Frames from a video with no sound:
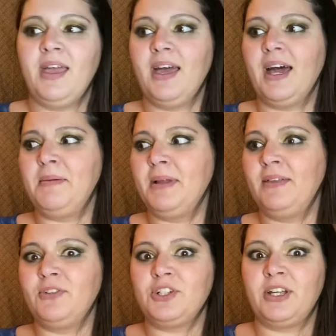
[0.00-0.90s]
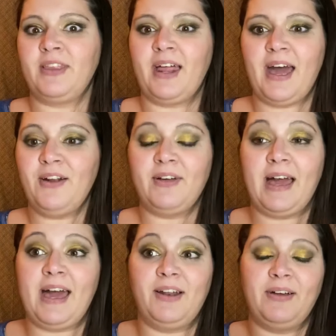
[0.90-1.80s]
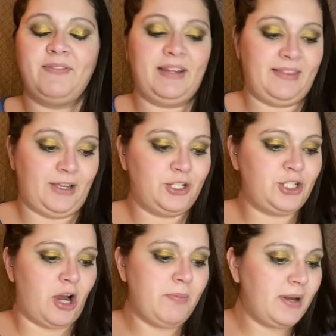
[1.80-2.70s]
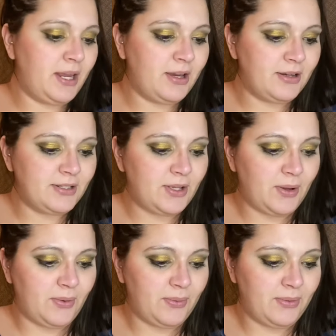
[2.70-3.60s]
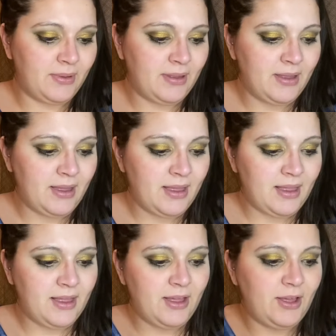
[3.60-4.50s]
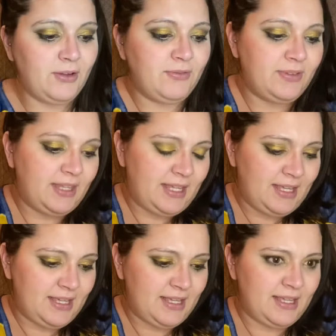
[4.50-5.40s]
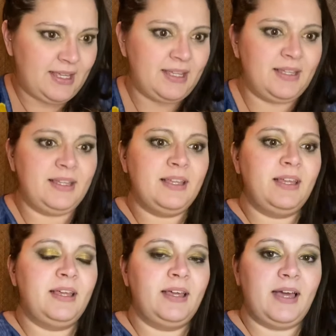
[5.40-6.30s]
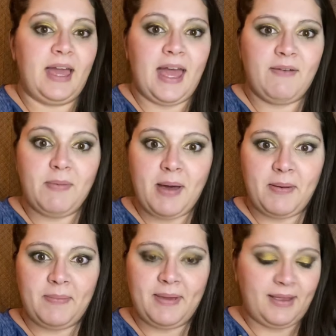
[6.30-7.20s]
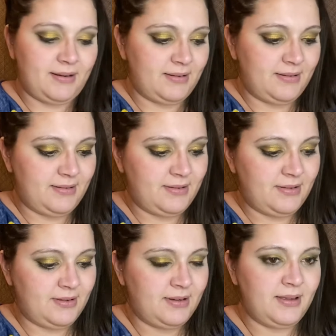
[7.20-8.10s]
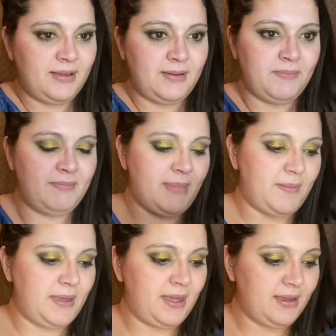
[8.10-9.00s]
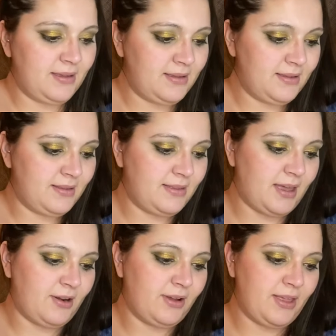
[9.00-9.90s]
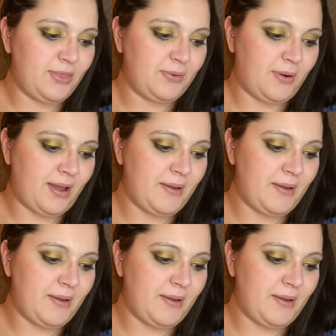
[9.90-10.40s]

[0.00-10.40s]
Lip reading: I'm not even sure that I don't have anything sharp in here, so hopefully I have a bobby pin. Maybe that'll get through it.